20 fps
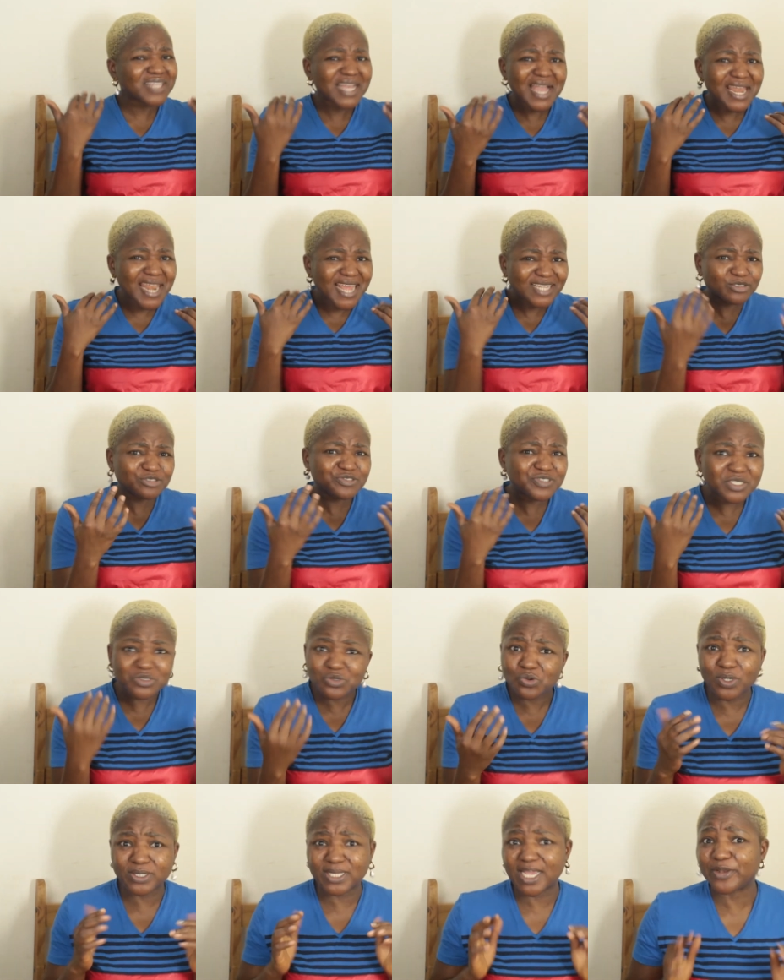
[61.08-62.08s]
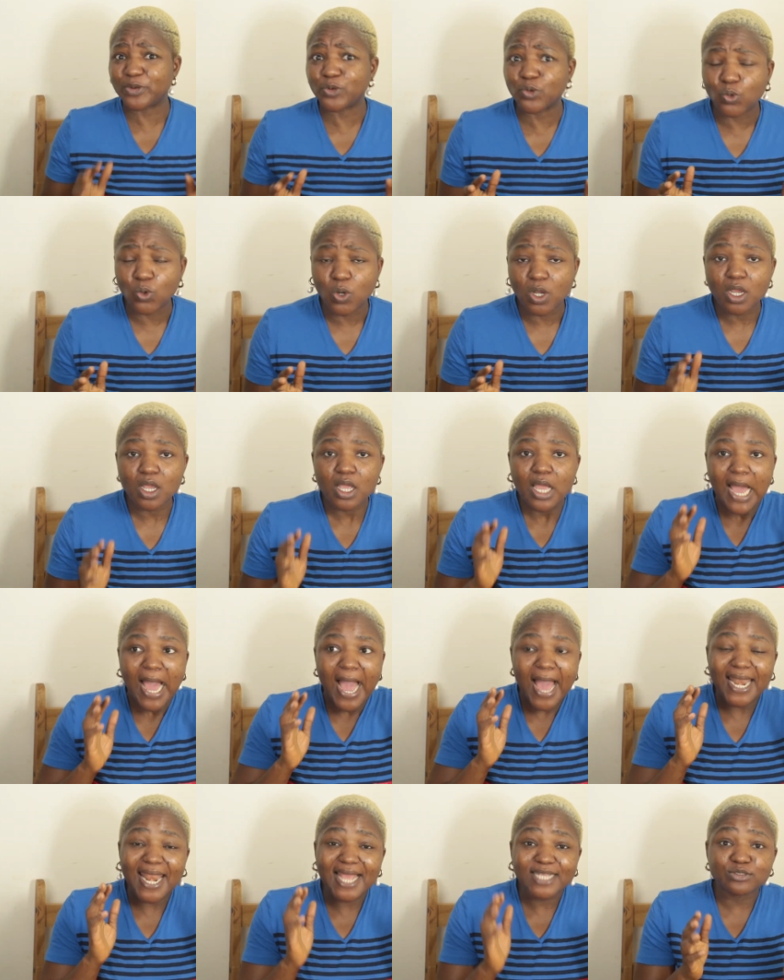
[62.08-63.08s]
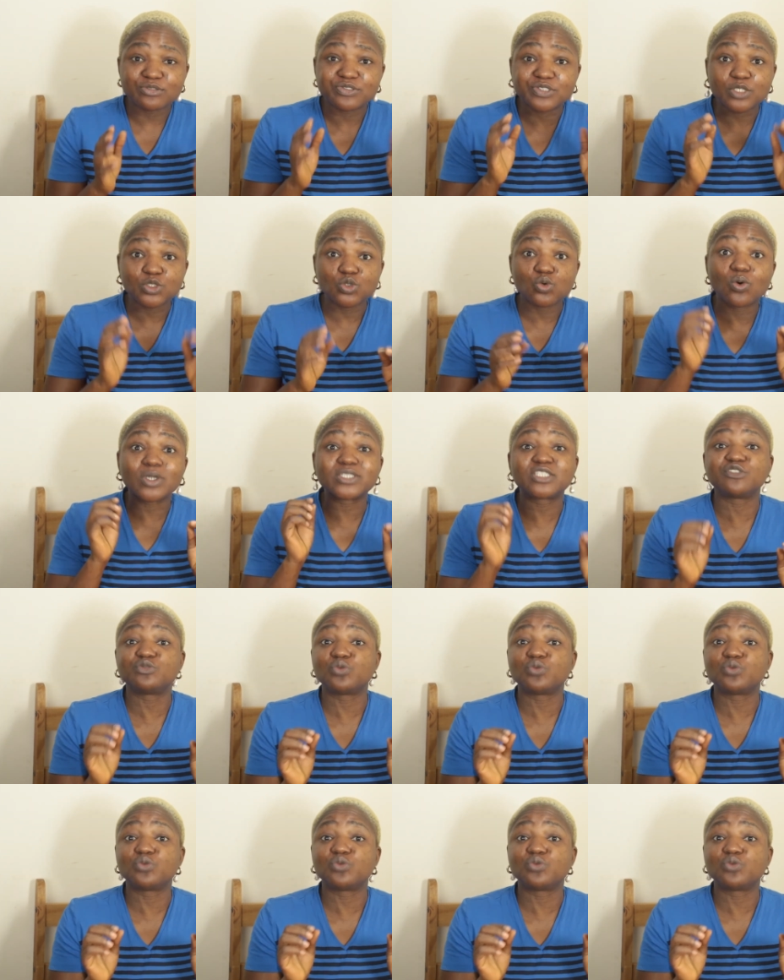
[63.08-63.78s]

I like to stick to what I know. I like to stick to what is